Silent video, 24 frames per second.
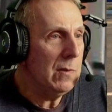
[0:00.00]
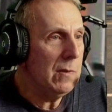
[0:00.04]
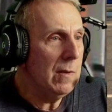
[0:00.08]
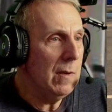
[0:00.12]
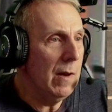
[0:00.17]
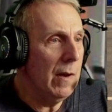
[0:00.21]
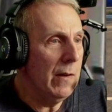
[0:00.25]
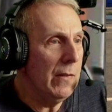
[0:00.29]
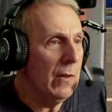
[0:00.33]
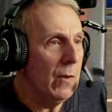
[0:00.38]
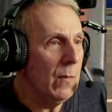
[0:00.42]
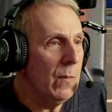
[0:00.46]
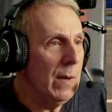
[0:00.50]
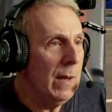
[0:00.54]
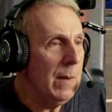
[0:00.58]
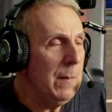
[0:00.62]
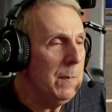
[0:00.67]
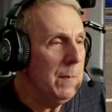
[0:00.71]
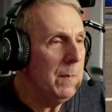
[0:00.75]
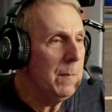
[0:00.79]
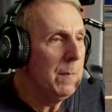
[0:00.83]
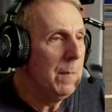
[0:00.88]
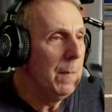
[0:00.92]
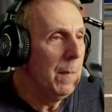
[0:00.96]
on the web,
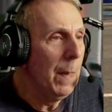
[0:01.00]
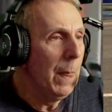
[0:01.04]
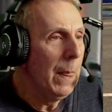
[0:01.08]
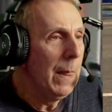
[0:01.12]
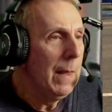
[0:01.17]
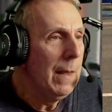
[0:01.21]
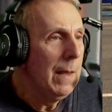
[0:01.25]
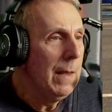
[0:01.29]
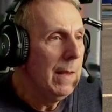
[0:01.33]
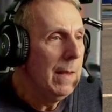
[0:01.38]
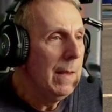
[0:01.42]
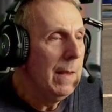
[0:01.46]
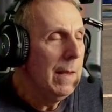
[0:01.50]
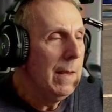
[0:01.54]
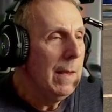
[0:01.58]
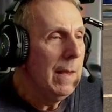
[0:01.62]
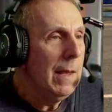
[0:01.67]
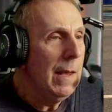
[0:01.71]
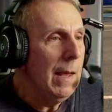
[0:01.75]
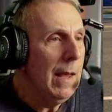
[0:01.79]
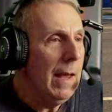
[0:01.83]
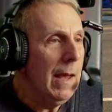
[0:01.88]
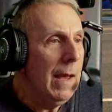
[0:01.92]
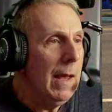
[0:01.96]

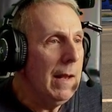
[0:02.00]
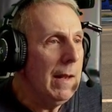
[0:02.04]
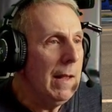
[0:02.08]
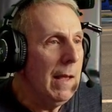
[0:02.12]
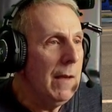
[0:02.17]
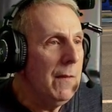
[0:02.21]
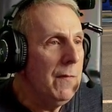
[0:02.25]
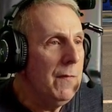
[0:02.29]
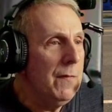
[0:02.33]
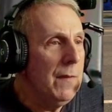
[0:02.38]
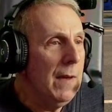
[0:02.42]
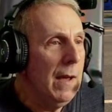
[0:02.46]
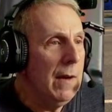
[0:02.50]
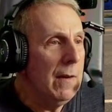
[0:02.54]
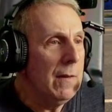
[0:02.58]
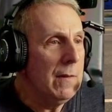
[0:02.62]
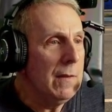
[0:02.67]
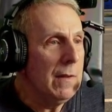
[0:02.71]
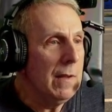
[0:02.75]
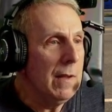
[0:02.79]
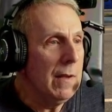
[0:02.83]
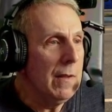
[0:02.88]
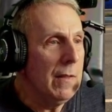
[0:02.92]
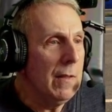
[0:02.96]
and I
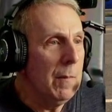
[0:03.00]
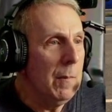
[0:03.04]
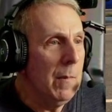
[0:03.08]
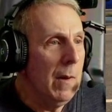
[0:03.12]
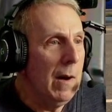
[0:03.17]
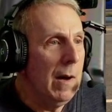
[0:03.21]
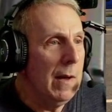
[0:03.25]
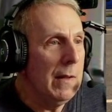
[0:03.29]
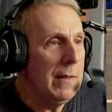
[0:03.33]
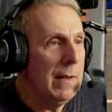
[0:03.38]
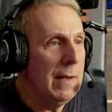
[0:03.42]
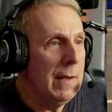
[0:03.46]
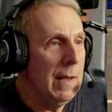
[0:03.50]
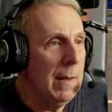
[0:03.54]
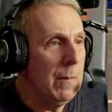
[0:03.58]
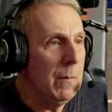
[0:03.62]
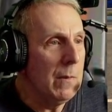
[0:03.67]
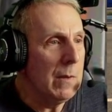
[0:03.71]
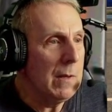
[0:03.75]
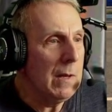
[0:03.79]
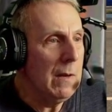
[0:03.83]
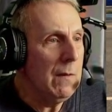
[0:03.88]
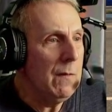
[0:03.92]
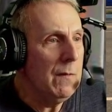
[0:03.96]
found the mod that I'm
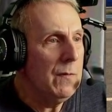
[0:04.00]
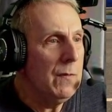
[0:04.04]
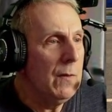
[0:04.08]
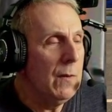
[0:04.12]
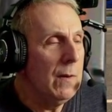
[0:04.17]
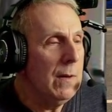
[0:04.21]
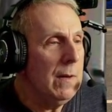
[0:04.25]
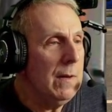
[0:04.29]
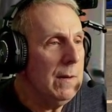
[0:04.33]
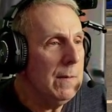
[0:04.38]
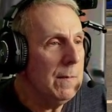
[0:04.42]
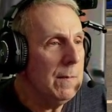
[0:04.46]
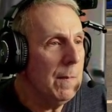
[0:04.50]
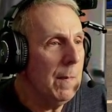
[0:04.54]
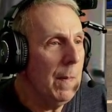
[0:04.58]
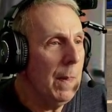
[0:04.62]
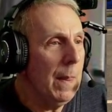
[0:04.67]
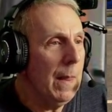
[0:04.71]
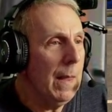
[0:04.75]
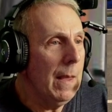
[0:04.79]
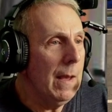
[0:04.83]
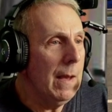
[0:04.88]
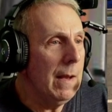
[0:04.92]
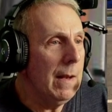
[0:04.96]
looking for,
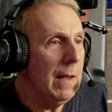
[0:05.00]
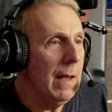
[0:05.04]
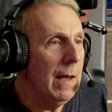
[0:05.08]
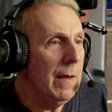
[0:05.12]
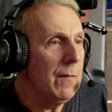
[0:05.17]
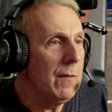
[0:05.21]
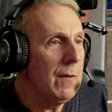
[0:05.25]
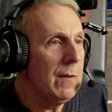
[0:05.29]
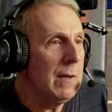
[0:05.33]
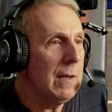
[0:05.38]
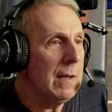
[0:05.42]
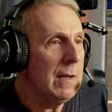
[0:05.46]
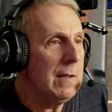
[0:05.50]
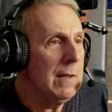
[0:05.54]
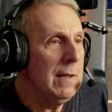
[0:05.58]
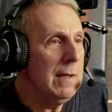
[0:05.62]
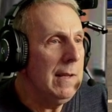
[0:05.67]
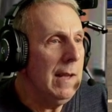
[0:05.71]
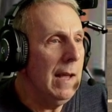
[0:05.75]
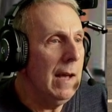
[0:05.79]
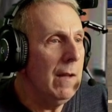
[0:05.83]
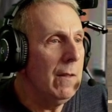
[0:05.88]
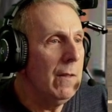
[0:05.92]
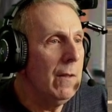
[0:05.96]
and I've clicked to
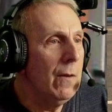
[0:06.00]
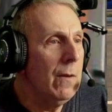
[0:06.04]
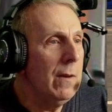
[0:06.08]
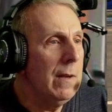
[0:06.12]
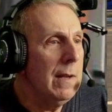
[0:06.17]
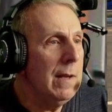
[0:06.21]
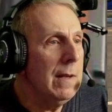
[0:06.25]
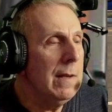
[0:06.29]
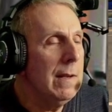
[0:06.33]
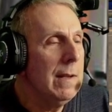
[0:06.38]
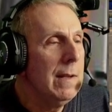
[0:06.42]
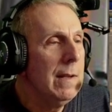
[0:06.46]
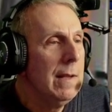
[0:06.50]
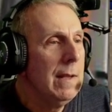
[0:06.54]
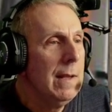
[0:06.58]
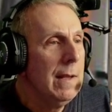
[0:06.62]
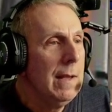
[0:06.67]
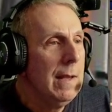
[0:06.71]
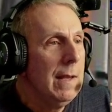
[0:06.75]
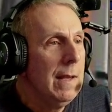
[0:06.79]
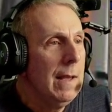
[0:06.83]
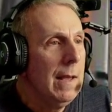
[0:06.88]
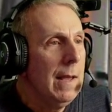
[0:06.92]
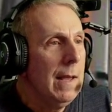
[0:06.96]
download it,
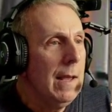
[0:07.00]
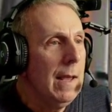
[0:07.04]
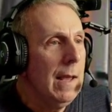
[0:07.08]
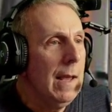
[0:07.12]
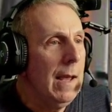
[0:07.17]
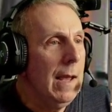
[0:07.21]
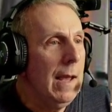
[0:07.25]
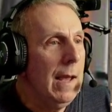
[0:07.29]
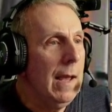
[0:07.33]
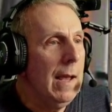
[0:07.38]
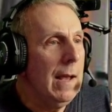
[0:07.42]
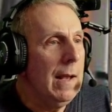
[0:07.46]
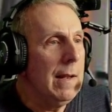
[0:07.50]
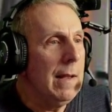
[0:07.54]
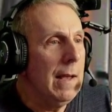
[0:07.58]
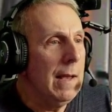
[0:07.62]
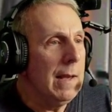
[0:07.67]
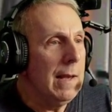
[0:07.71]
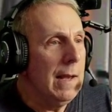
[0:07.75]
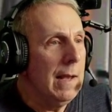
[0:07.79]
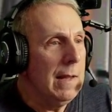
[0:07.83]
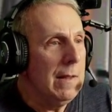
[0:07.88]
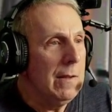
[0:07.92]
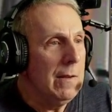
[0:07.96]
and I
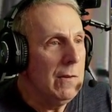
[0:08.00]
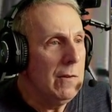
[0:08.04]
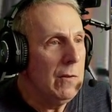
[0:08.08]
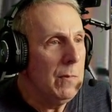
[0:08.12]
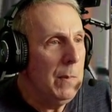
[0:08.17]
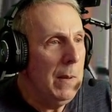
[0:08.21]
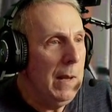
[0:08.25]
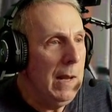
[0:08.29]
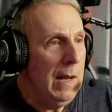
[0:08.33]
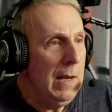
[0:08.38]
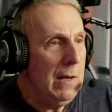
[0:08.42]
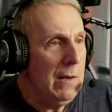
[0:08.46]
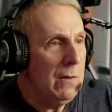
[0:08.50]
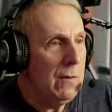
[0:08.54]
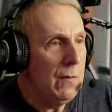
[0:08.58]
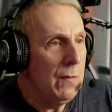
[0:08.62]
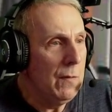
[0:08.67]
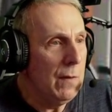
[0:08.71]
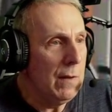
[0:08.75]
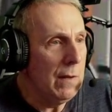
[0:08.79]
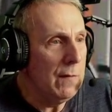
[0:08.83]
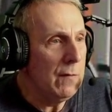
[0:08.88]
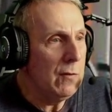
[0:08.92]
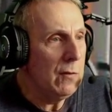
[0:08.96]
get this page
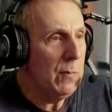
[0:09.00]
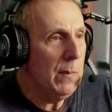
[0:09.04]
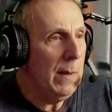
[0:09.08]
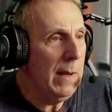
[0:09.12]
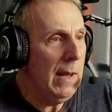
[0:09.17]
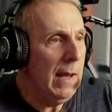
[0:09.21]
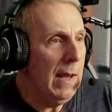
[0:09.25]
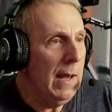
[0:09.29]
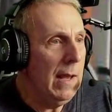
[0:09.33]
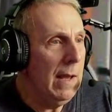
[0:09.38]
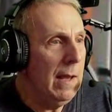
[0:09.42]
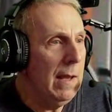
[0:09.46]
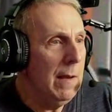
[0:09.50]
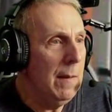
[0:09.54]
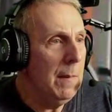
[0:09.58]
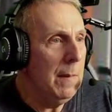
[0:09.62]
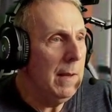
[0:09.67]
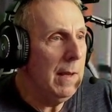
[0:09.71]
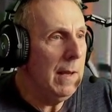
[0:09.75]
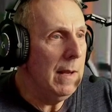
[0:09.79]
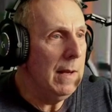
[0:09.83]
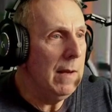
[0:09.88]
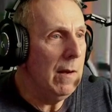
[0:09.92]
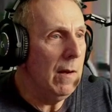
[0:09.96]
full of spam
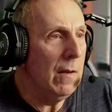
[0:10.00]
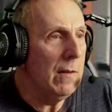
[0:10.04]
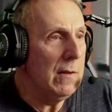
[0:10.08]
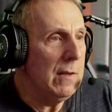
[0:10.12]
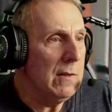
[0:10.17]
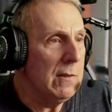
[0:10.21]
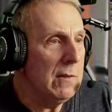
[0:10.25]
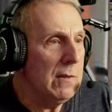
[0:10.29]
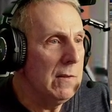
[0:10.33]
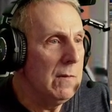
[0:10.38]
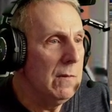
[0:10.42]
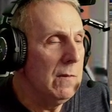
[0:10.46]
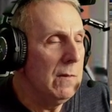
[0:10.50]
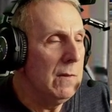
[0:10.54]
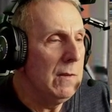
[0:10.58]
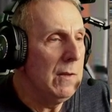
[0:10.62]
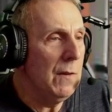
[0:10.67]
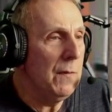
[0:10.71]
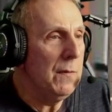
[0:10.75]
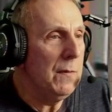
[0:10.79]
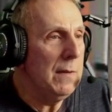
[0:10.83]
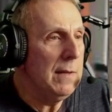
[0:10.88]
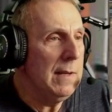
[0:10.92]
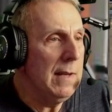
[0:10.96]
and all these
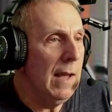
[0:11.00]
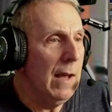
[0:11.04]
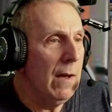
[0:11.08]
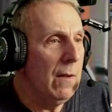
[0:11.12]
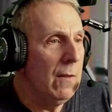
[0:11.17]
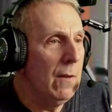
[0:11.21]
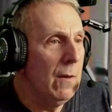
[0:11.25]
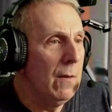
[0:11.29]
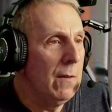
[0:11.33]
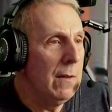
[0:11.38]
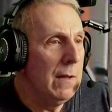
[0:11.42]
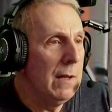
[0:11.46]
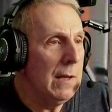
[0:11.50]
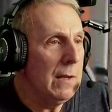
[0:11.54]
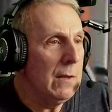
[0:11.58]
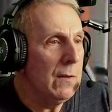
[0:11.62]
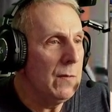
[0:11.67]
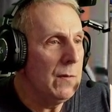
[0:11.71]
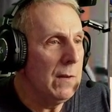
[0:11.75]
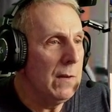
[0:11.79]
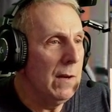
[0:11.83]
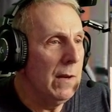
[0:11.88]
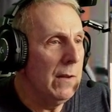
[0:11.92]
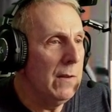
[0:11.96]
different download links
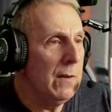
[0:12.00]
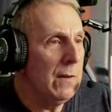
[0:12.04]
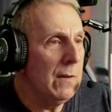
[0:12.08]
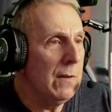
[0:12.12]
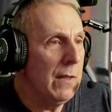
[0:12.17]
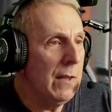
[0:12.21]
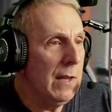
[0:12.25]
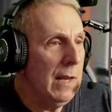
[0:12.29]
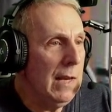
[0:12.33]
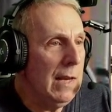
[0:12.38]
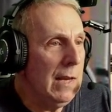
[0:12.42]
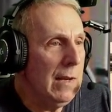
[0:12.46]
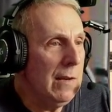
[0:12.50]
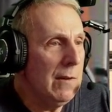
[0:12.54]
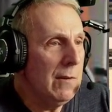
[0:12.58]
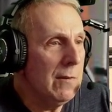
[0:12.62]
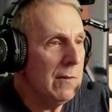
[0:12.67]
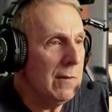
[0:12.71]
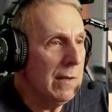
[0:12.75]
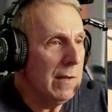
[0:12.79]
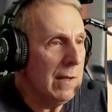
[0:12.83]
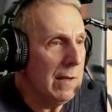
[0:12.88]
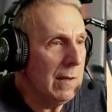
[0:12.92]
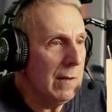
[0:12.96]
for other things
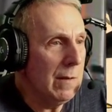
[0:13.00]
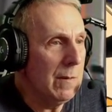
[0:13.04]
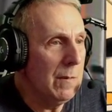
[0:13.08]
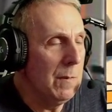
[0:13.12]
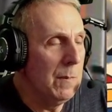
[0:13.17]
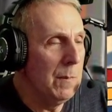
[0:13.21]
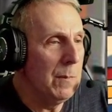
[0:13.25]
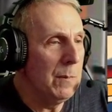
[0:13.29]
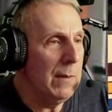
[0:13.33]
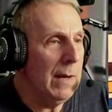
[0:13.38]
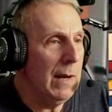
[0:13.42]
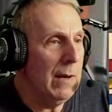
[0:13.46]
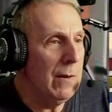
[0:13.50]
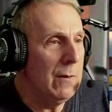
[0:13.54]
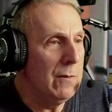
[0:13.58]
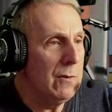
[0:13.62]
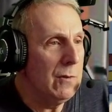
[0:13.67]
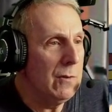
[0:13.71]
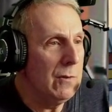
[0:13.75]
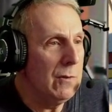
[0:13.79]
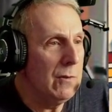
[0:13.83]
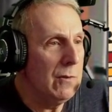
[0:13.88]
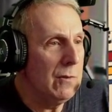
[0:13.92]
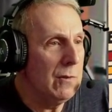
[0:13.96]
like
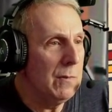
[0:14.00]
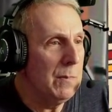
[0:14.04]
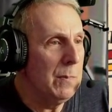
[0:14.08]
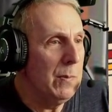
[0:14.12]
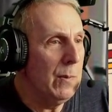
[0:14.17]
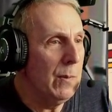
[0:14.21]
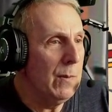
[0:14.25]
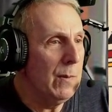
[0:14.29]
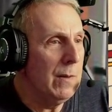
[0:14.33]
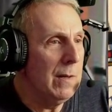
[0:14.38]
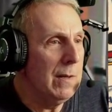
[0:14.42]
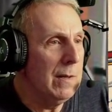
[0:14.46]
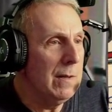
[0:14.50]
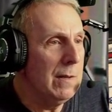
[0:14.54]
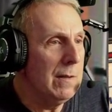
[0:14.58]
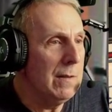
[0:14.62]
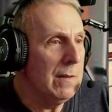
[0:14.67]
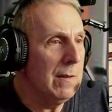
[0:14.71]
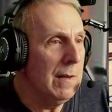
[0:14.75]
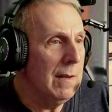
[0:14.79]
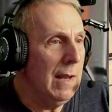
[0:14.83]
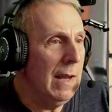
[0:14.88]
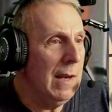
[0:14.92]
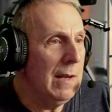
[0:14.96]
browser support
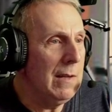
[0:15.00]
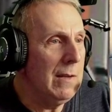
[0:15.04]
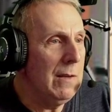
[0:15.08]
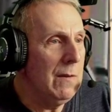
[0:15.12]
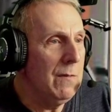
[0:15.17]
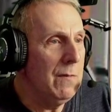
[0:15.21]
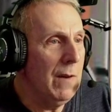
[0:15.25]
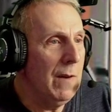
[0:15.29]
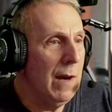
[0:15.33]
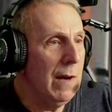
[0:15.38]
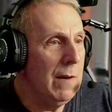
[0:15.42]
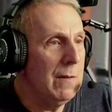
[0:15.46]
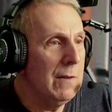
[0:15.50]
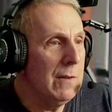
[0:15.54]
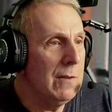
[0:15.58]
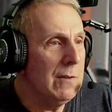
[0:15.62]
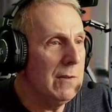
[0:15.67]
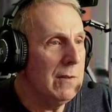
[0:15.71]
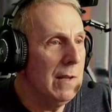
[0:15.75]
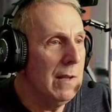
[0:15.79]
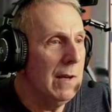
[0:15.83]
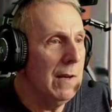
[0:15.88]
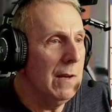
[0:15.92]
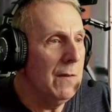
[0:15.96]
and antivirus
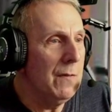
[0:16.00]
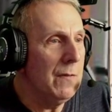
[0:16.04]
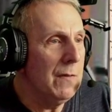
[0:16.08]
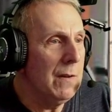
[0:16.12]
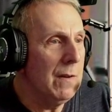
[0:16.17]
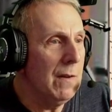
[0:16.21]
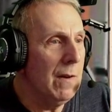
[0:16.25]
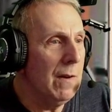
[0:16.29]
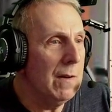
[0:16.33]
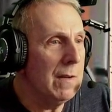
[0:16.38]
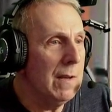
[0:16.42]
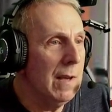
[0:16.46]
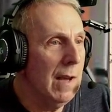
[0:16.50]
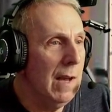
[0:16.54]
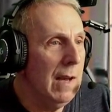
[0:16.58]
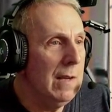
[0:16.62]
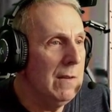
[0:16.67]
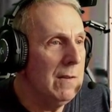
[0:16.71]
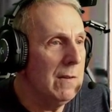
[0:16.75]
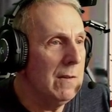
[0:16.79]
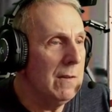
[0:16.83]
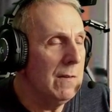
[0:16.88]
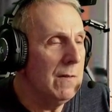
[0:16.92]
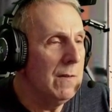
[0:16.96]
stuff and all
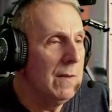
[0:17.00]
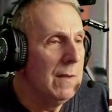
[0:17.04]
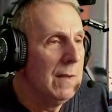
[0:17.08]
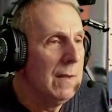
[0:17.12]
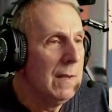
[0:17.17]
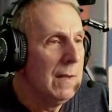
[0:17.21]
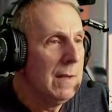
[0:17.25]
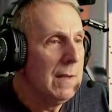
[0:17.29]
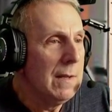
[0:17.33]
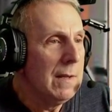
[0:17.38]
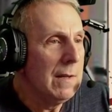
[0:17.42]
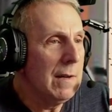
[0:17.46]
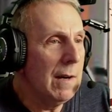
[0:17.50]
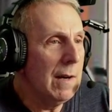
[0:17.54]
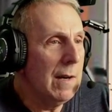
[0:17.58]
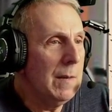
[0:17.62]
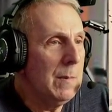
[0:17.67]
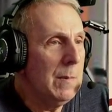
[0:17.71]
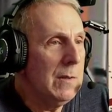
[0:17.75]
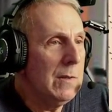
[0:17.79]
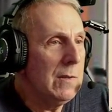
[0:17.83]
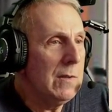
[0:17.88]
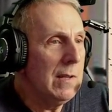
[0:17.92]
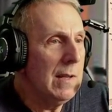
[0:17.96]
kinds of
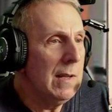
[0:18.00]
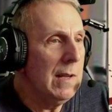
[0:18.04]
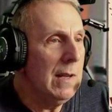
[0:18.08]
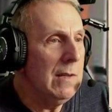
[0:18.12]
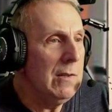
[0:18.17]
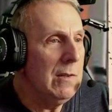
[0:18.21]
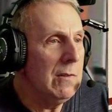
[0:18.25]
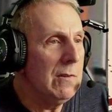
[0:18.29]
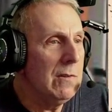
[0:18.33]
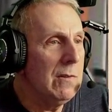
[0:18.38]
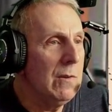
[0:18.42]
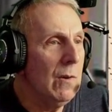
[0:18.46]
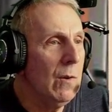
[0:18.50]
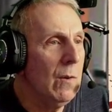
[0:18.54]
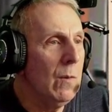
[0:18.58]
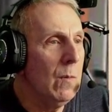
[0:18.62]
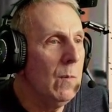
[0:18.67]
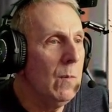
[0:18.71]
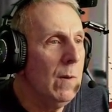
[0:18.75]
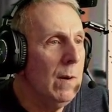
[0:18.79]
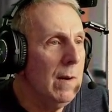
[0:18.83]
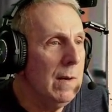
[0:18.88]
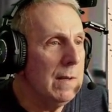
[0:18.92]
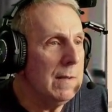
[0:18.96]
garbage that I just don't
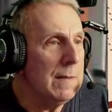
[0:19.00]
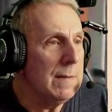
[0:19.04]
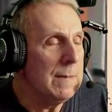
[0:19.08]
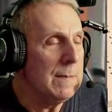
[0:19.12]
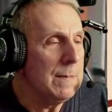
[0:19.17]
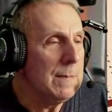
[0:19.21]
want.